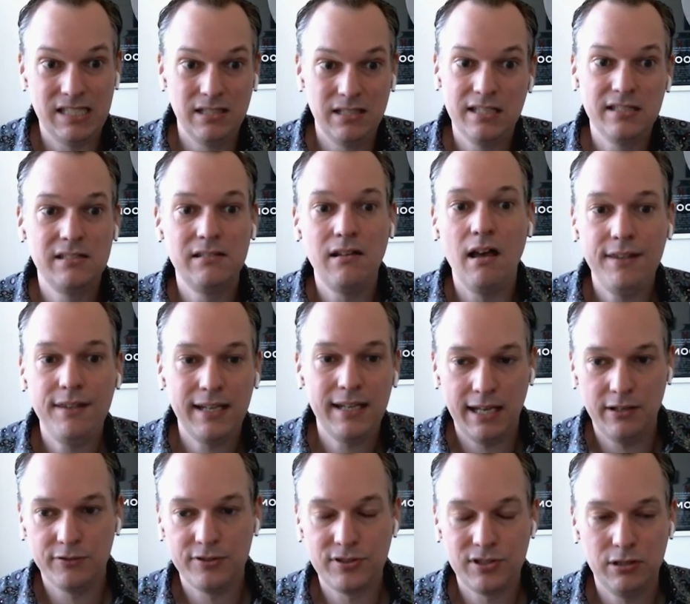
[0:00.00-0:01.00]
There's
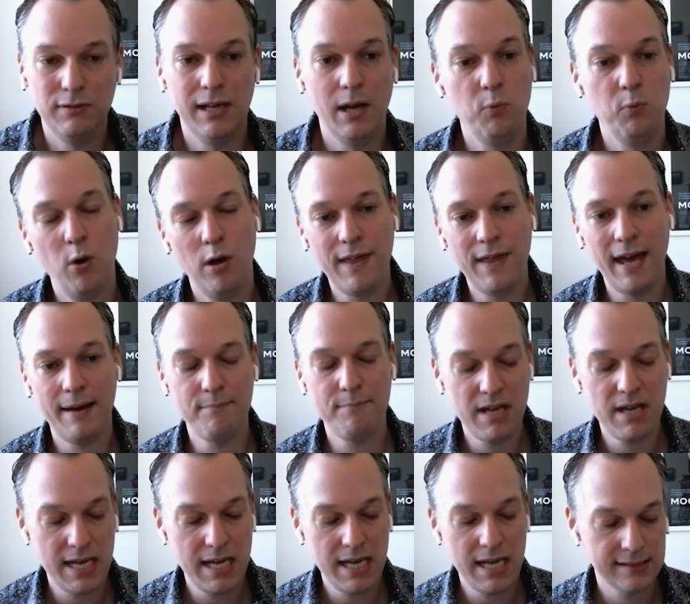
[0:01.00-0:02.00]
nothing else to it. And what
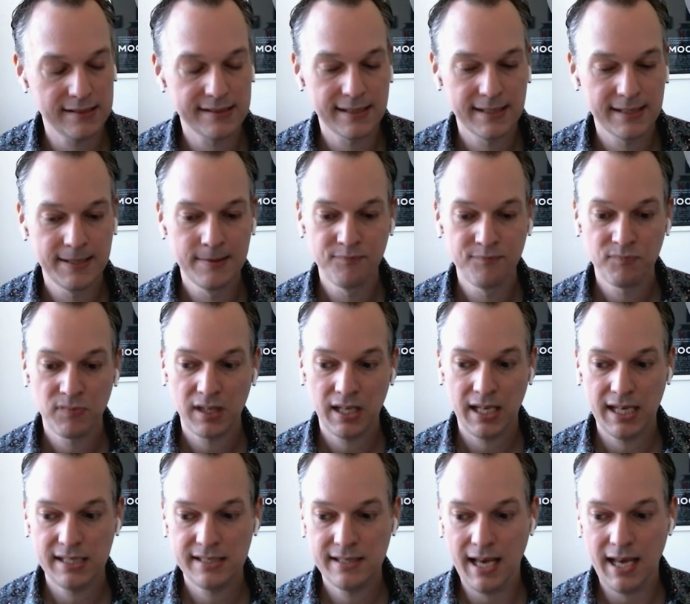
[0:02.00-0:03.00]
that means
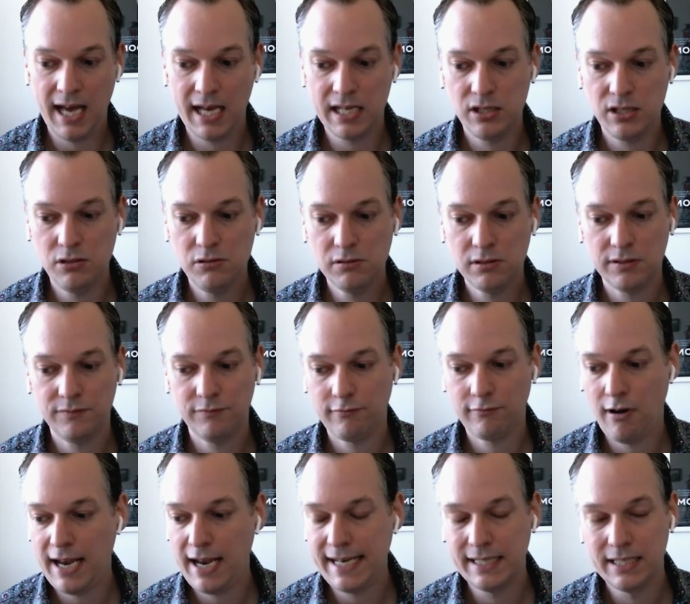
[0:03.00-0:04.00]
is that you
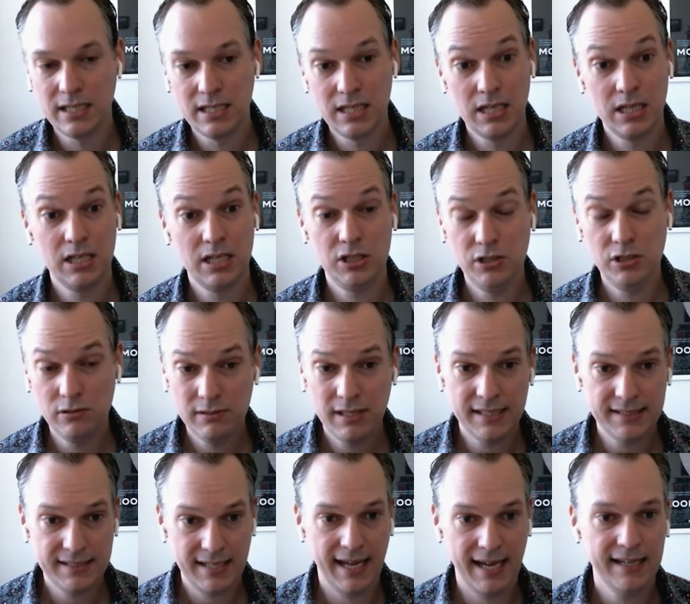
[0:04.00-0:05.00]
can write
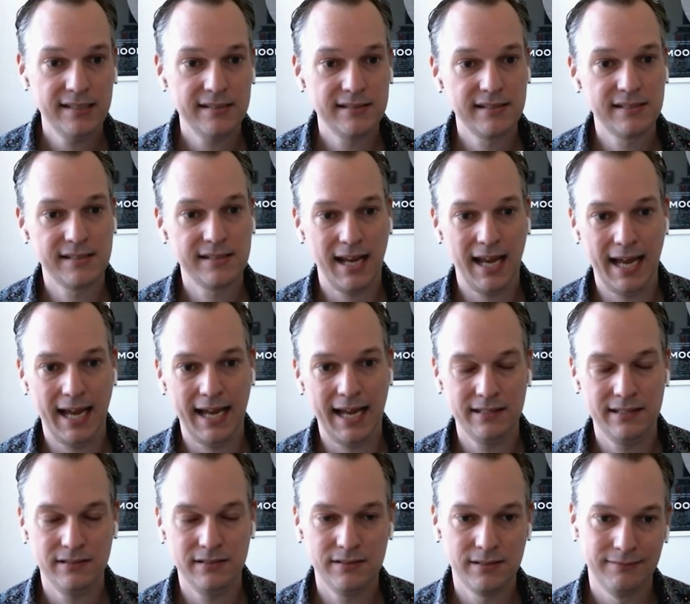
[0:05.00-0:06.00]
unit tests
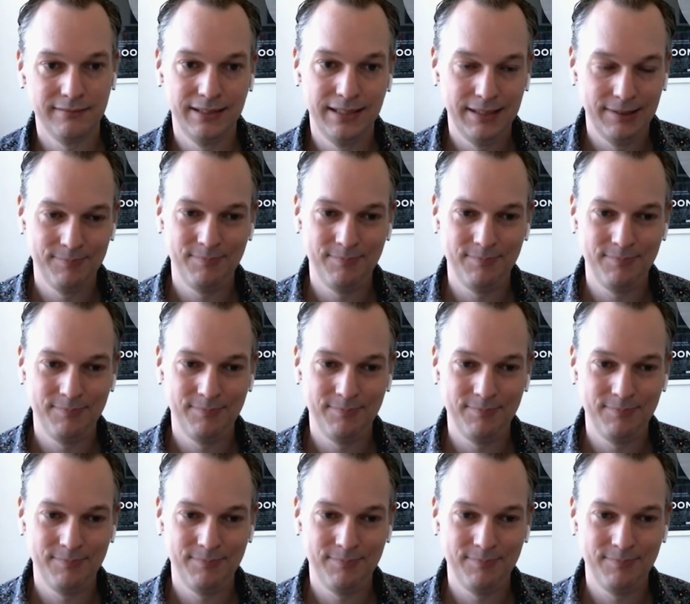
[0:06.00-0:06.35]
and